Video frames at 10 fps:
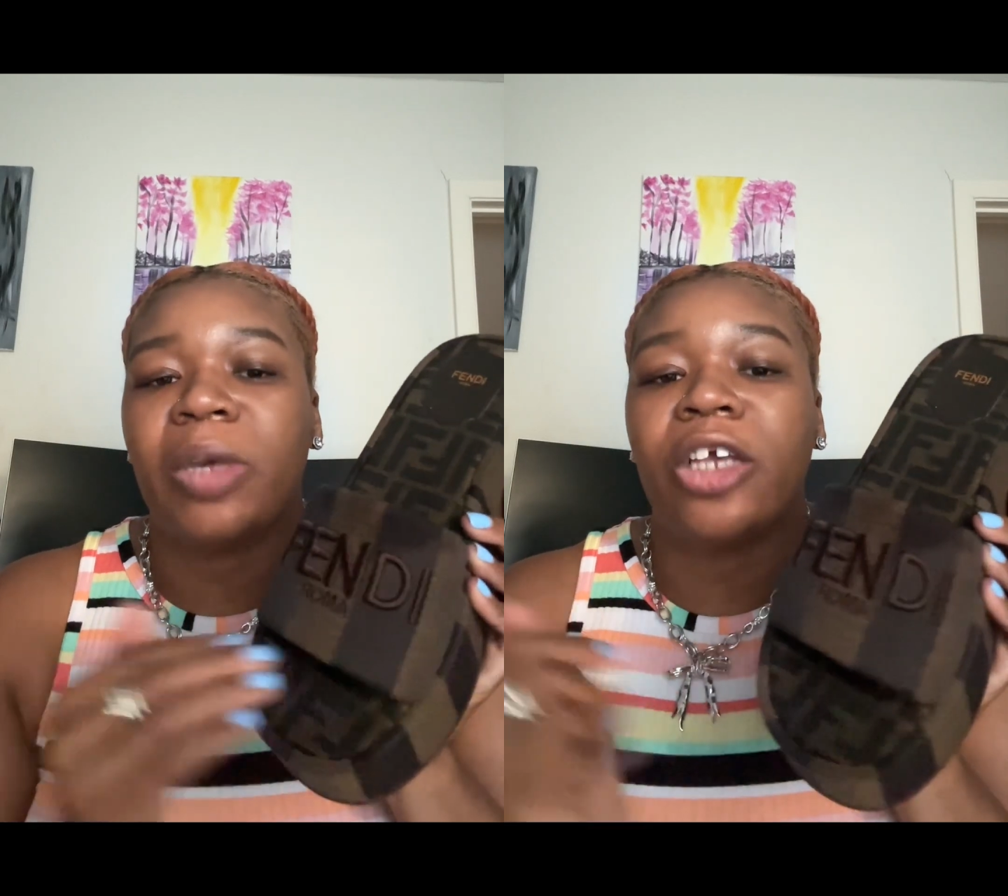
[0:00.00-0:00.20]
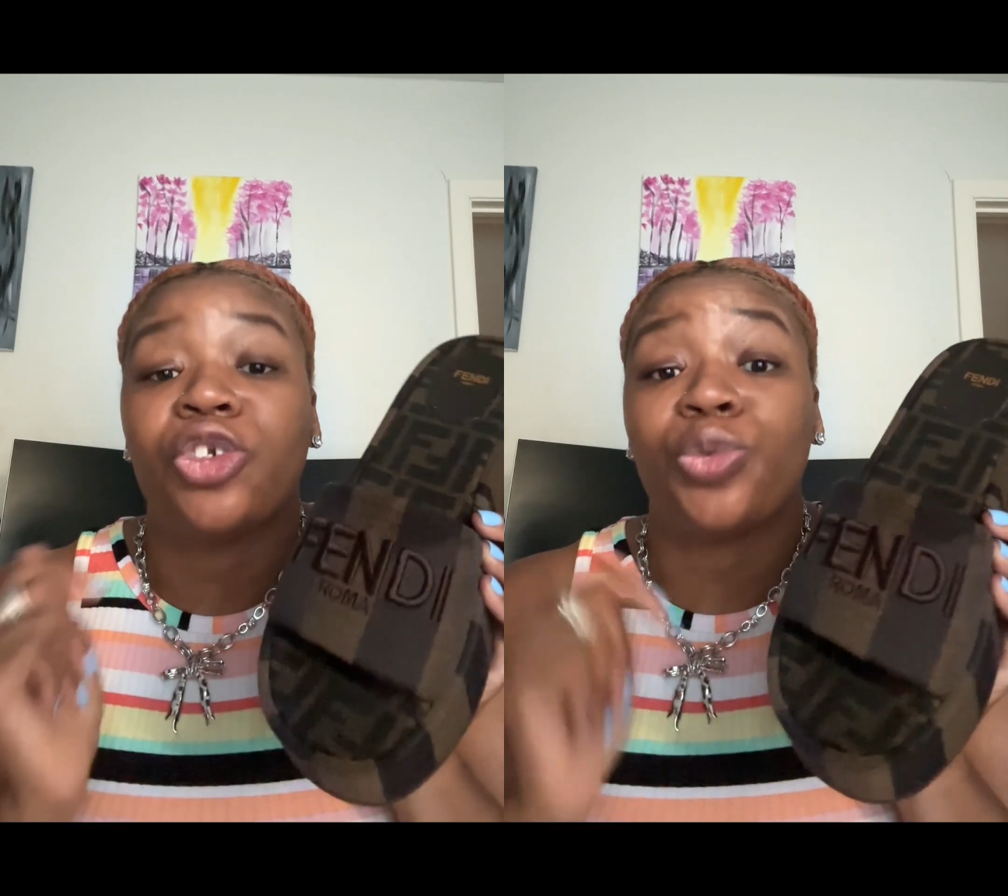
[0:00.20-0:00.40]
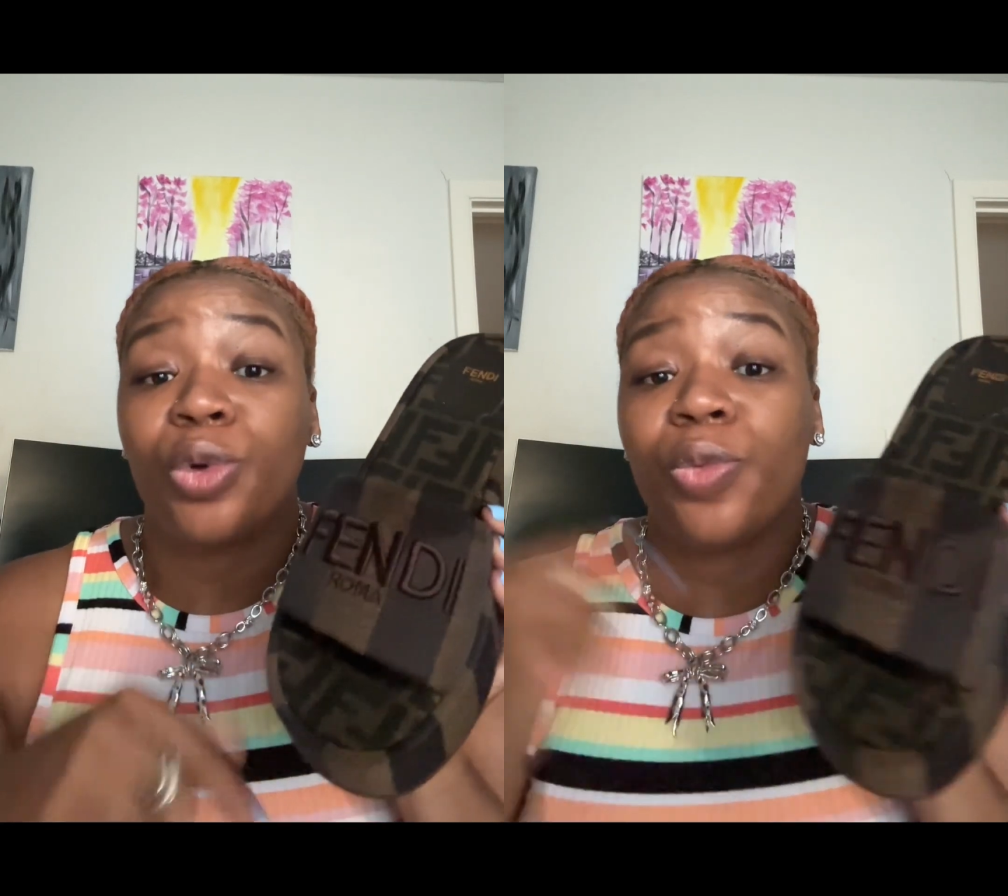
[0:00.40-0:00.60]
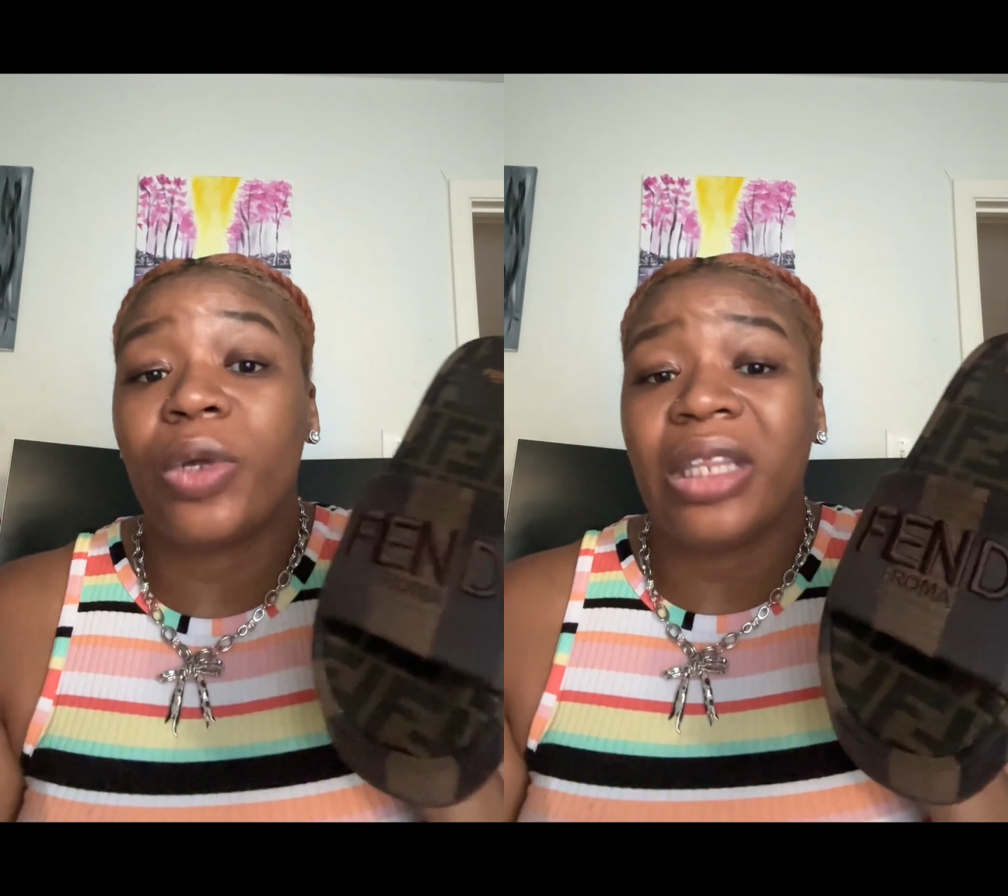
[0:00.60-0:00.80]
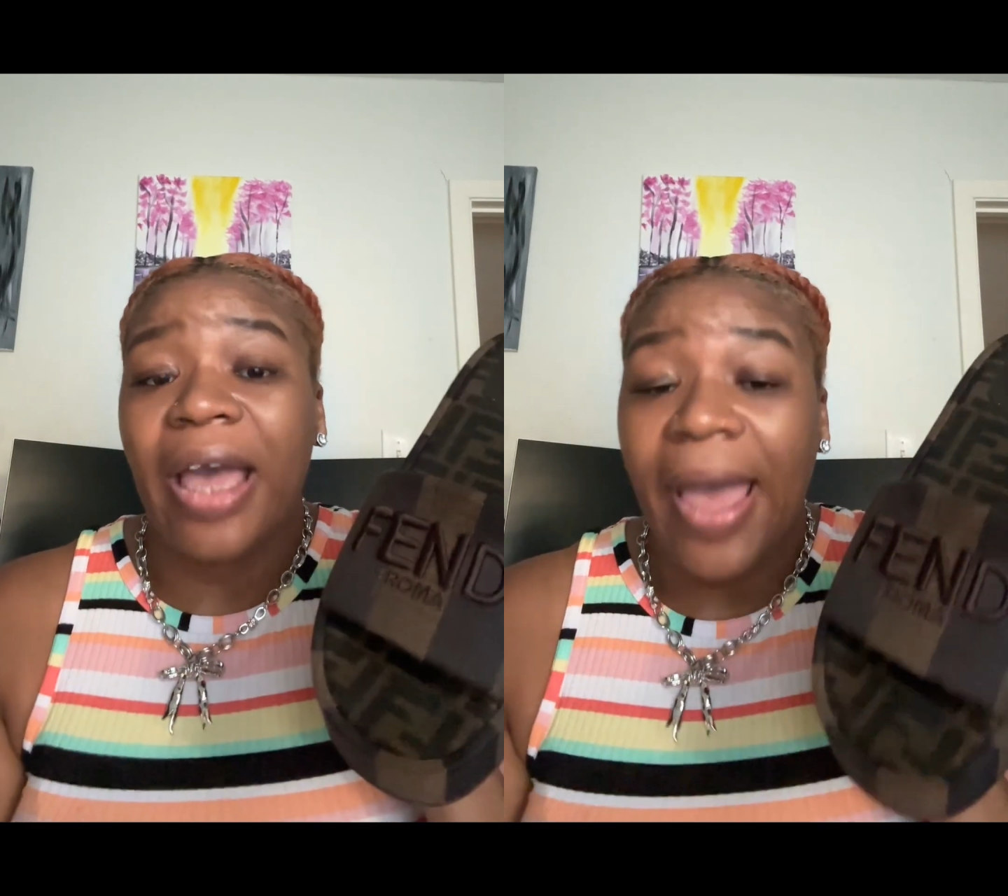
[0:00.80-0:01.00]
extra room
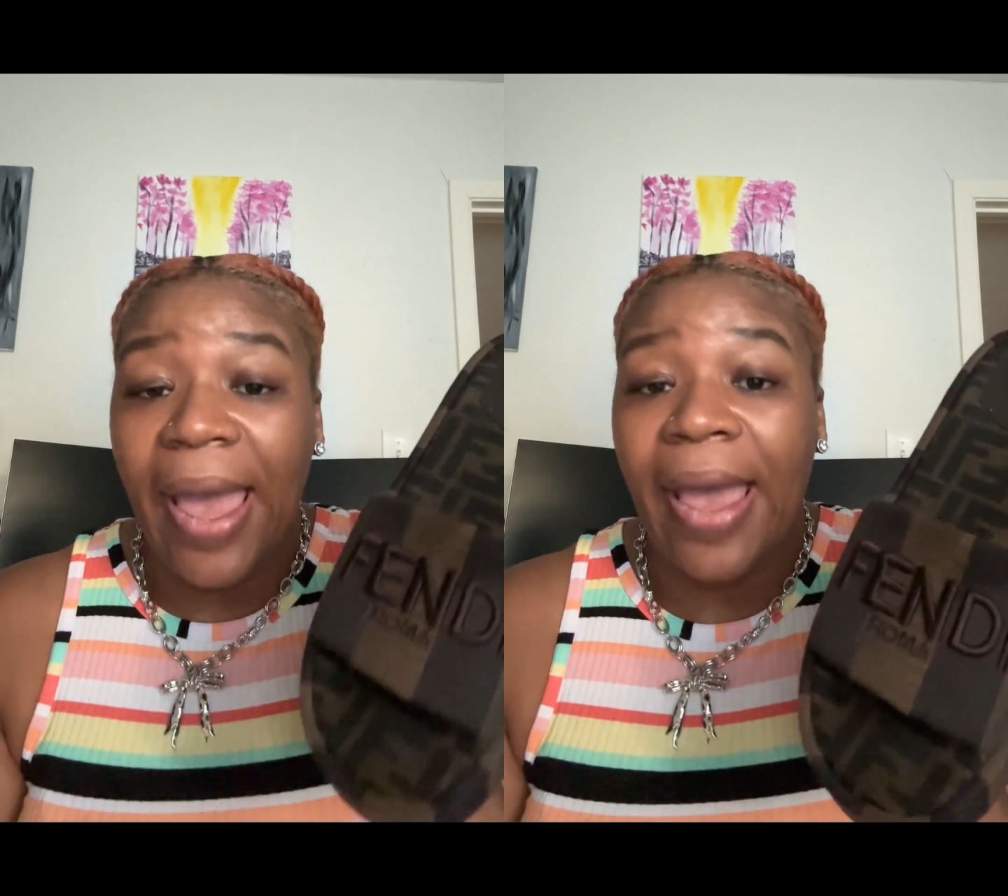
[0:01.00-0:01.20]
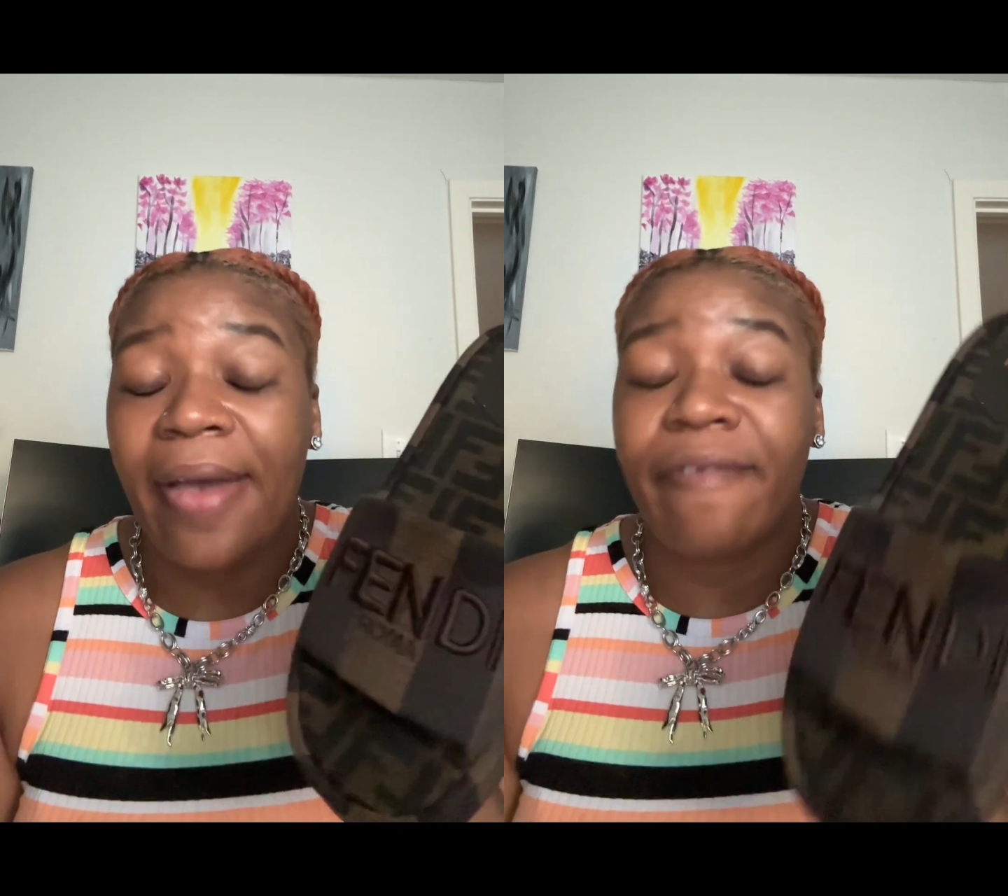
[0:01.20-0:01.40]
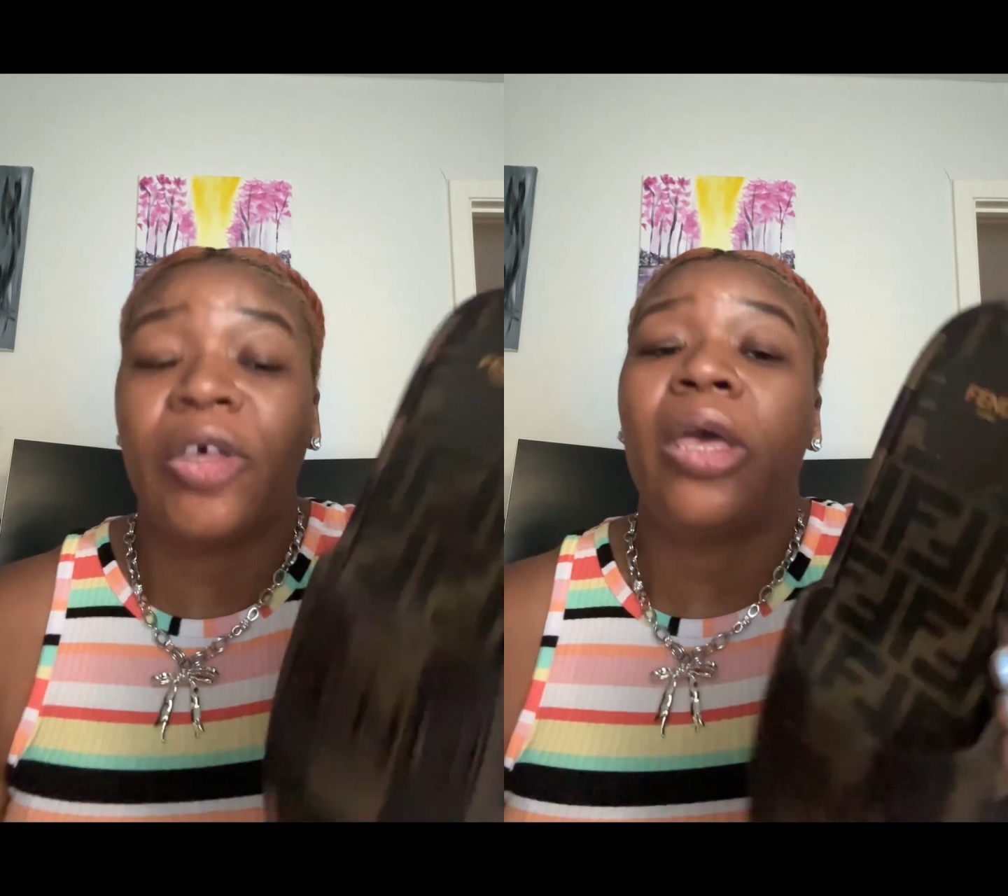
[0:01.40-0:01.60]
with that half,